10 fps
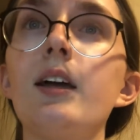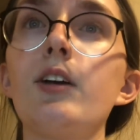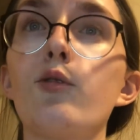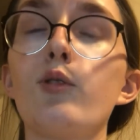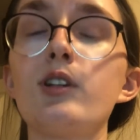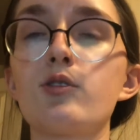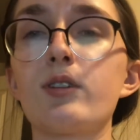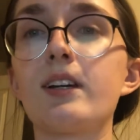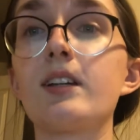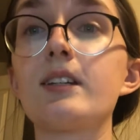If we
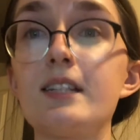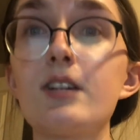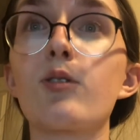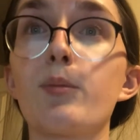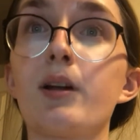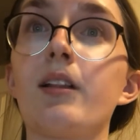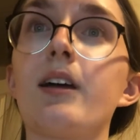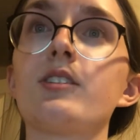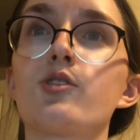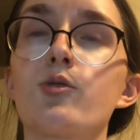
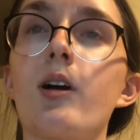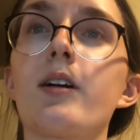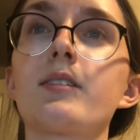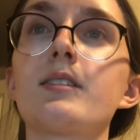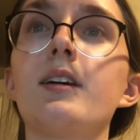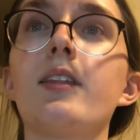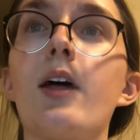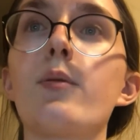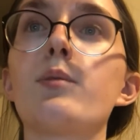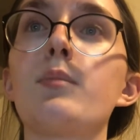decriminalize drugs, that
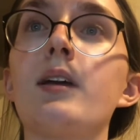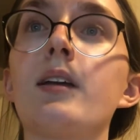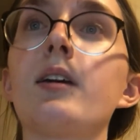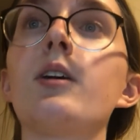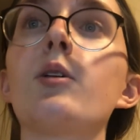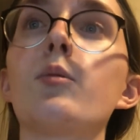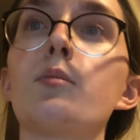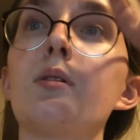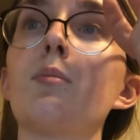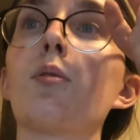would mean when
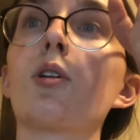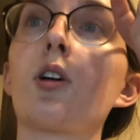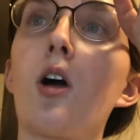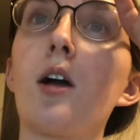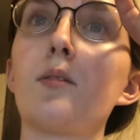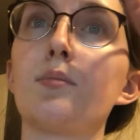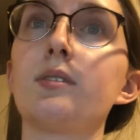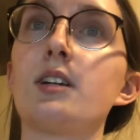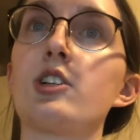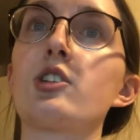people are caught in
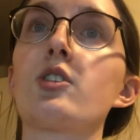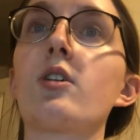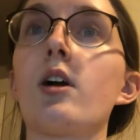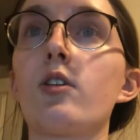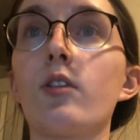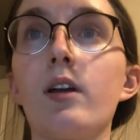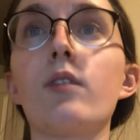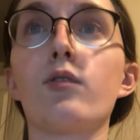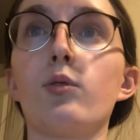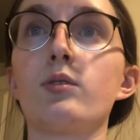possession or under the
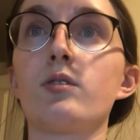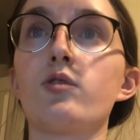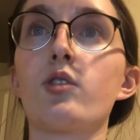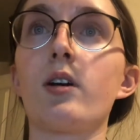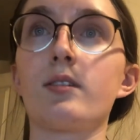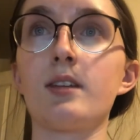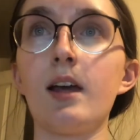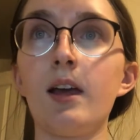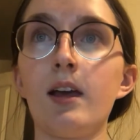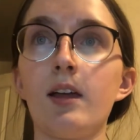influence of drugs,
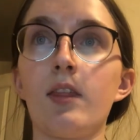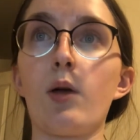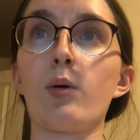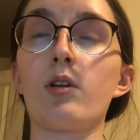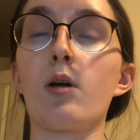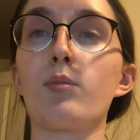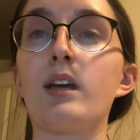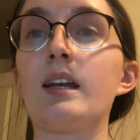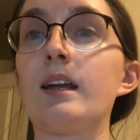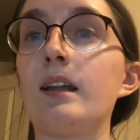they would not be in
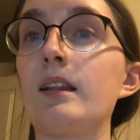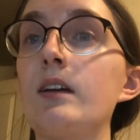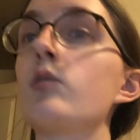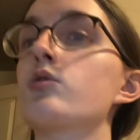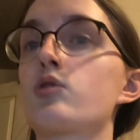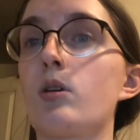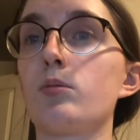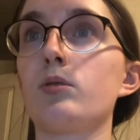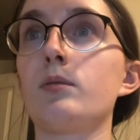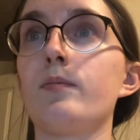any legal
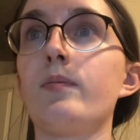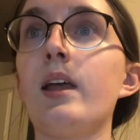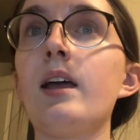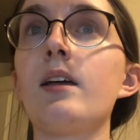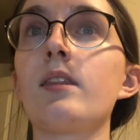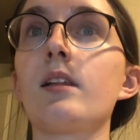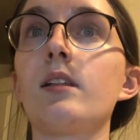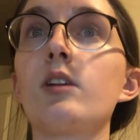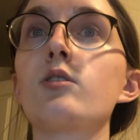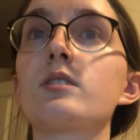trouble. The
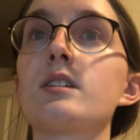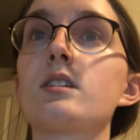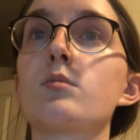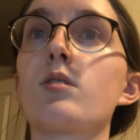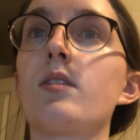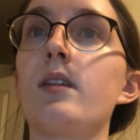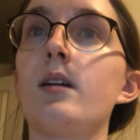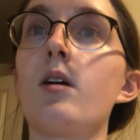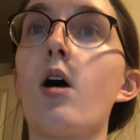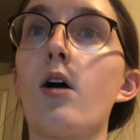legal system can
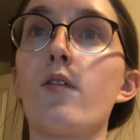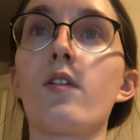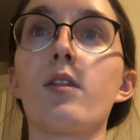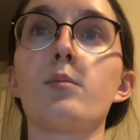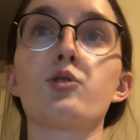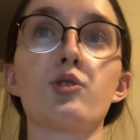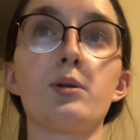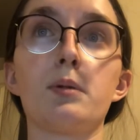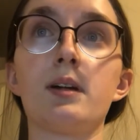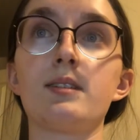then offer them
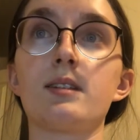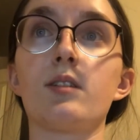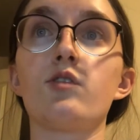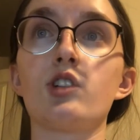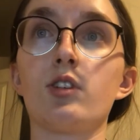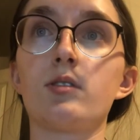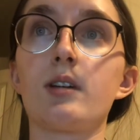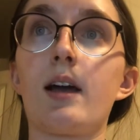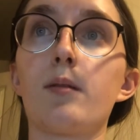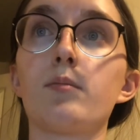treatment instead of jail
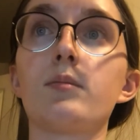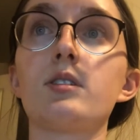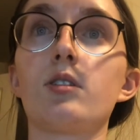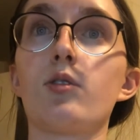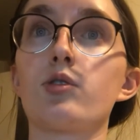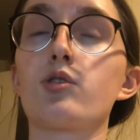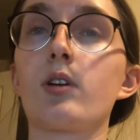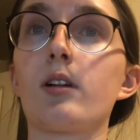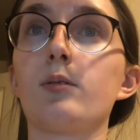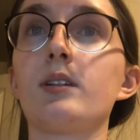time to those
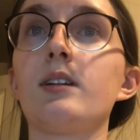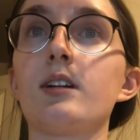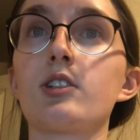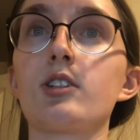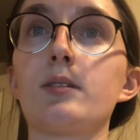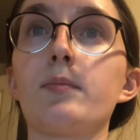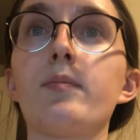struggling with addiction.